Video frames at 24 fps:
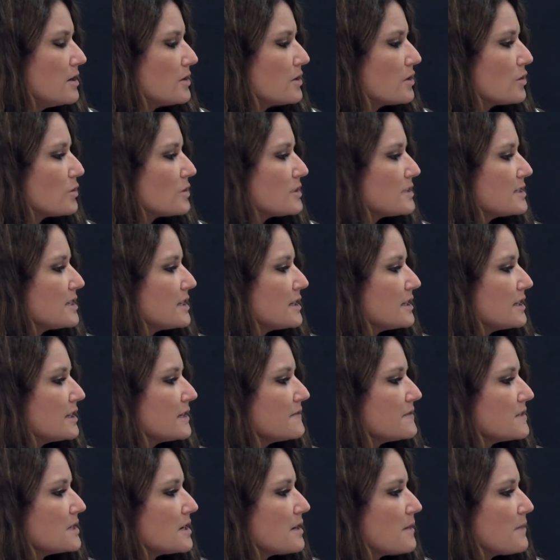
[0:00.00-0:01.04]
Kristen
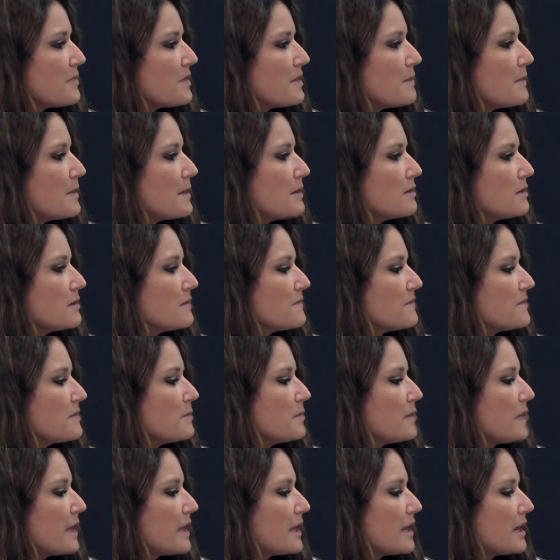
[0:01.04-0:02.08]
lifted up the middle of the
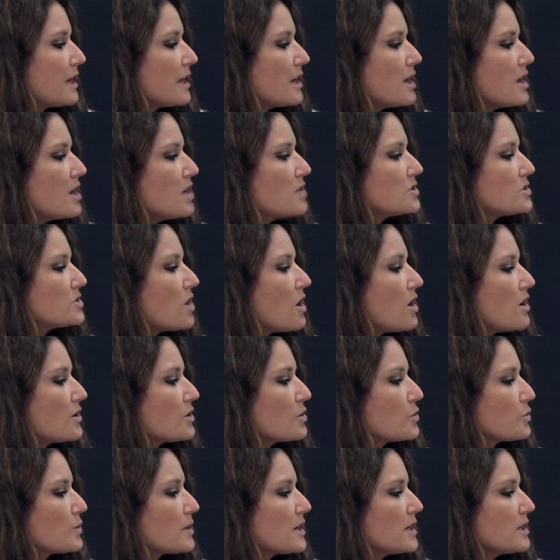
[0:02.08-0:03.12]
blanket, saw a
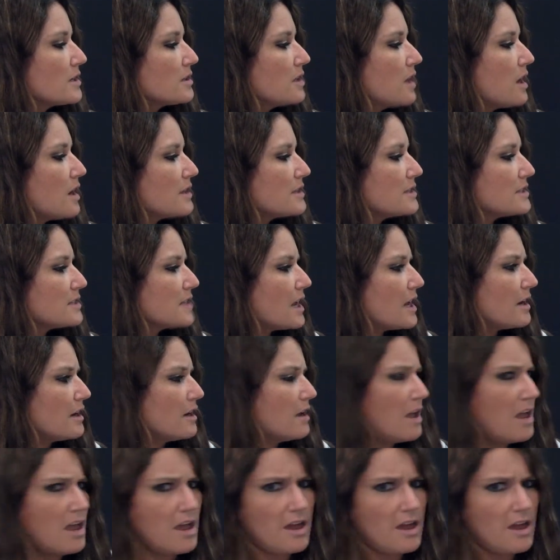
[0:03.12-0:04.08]
green claw and said,